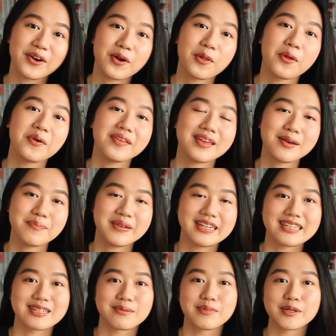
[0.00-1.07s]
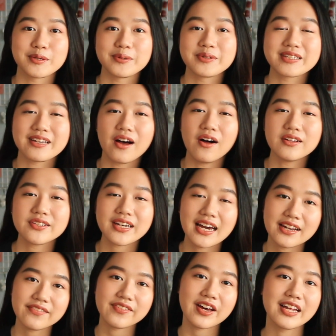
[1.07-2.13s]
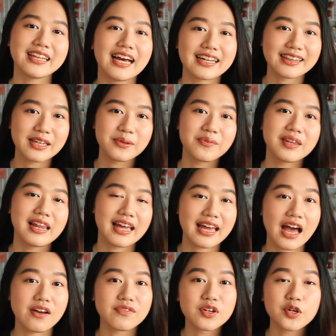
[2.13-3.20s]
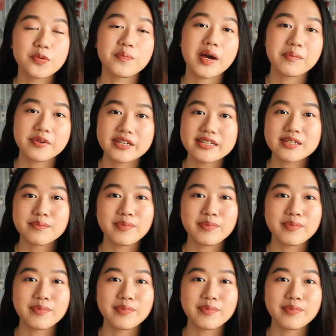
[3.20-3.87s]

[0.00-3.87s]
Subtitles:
Clothing piece number 2, it's also kind of connected with like having good memories,